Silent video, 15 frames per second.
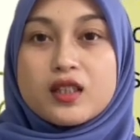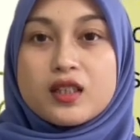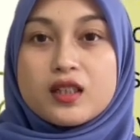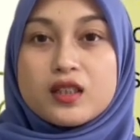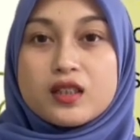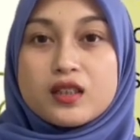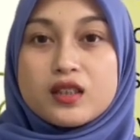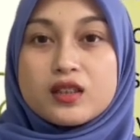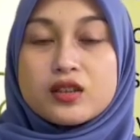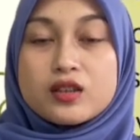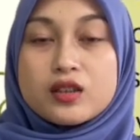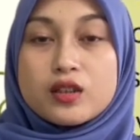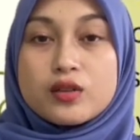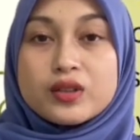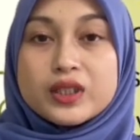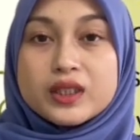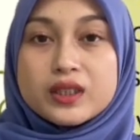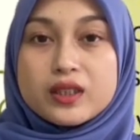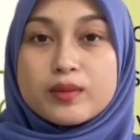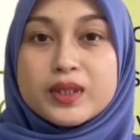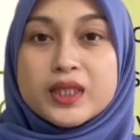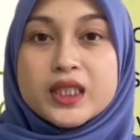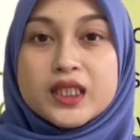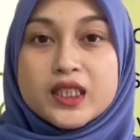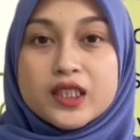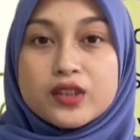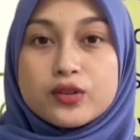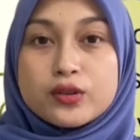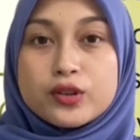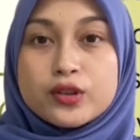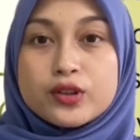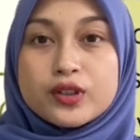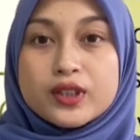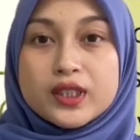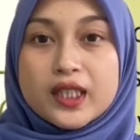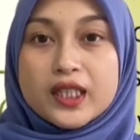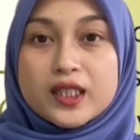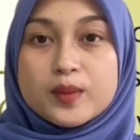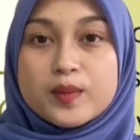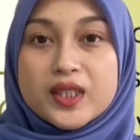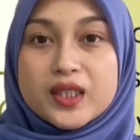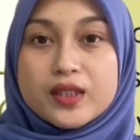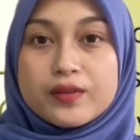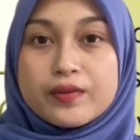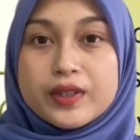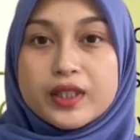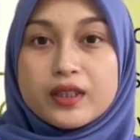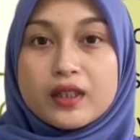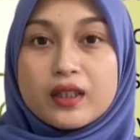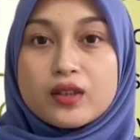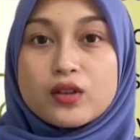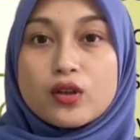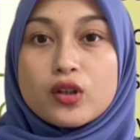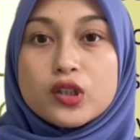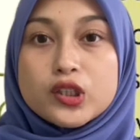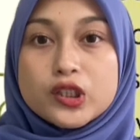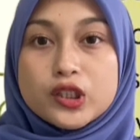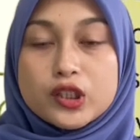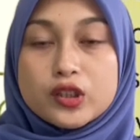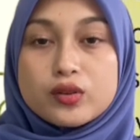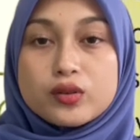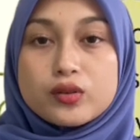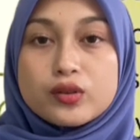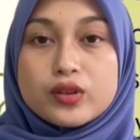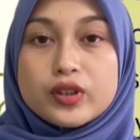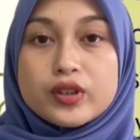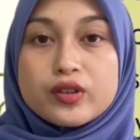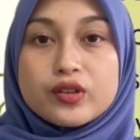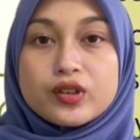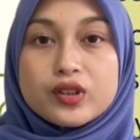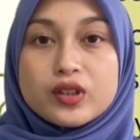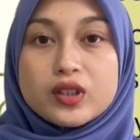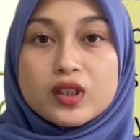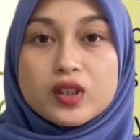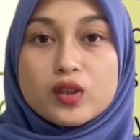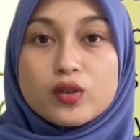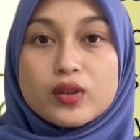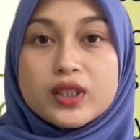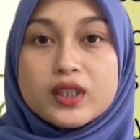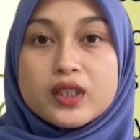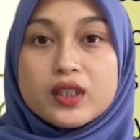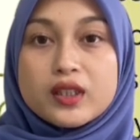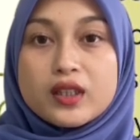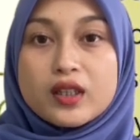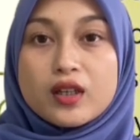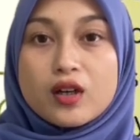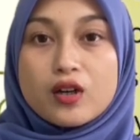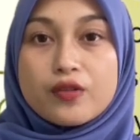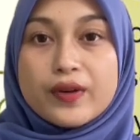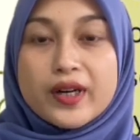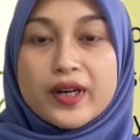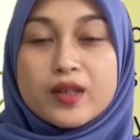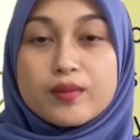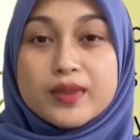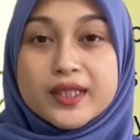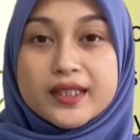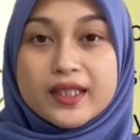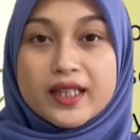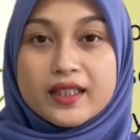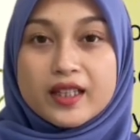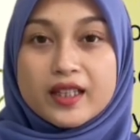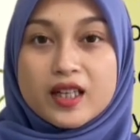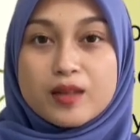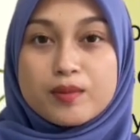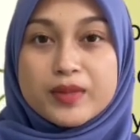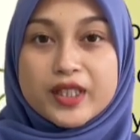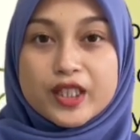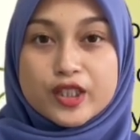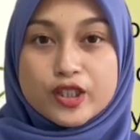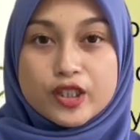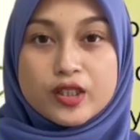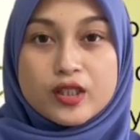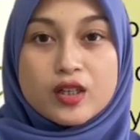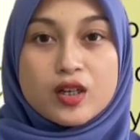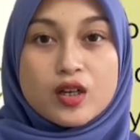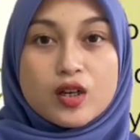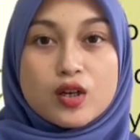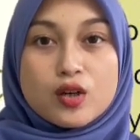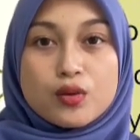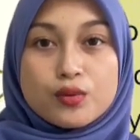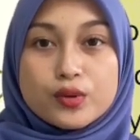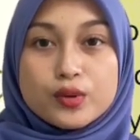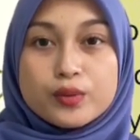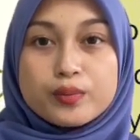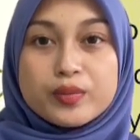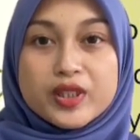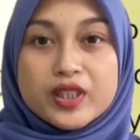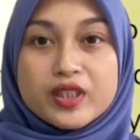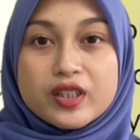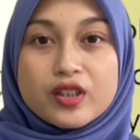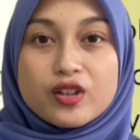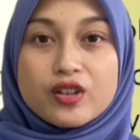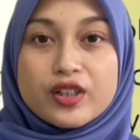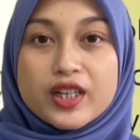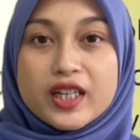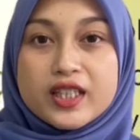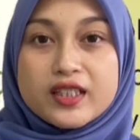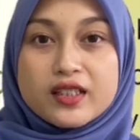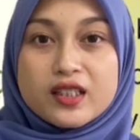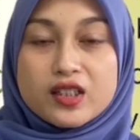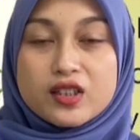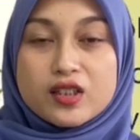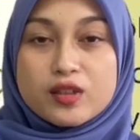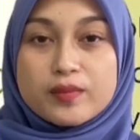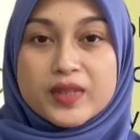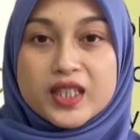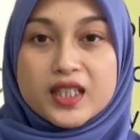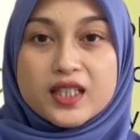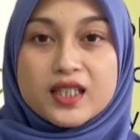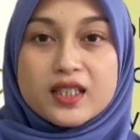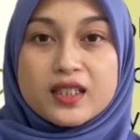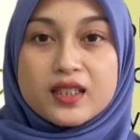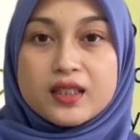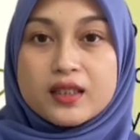A grower's ability to use site-specific technology to reduce the quantity of herbicide application would be recognized economically.